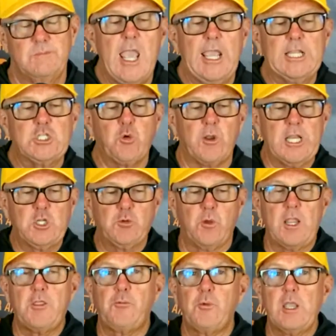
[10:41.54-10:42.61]
In
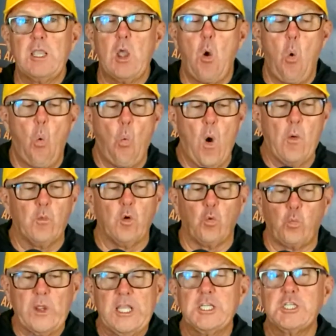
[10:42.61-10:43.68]
2023, what will
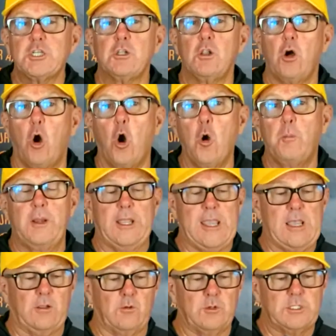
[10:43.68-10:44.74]
regional open
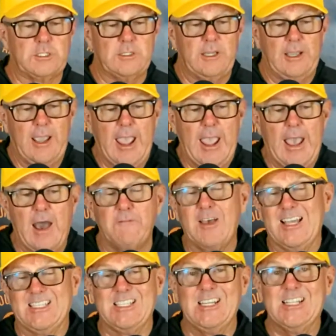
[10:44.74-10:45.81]
anglers have
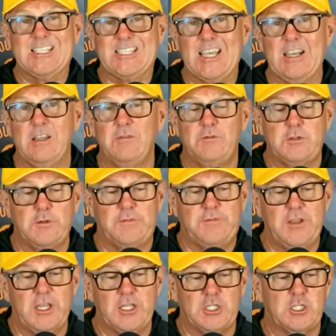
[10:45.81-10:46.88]
as an incentive to
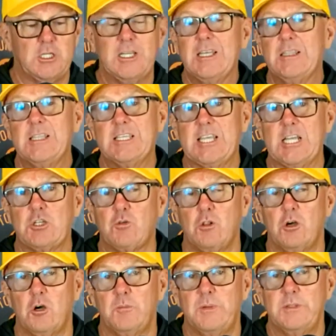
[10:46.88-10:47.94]
fish the Central
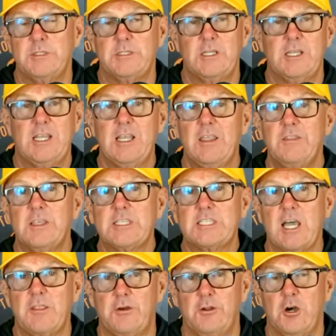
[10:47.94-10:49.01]
Opens, the
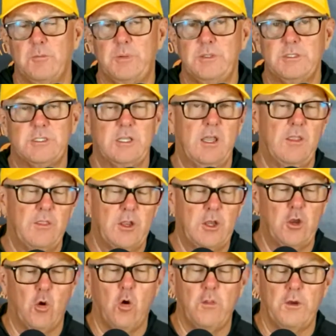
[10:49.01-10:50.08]
Southern Opens, the
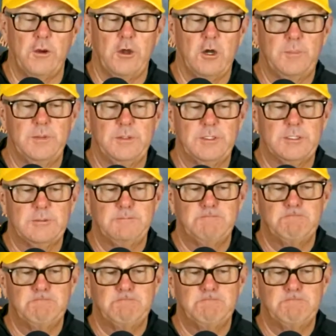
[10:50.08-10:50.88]
Northern Opens?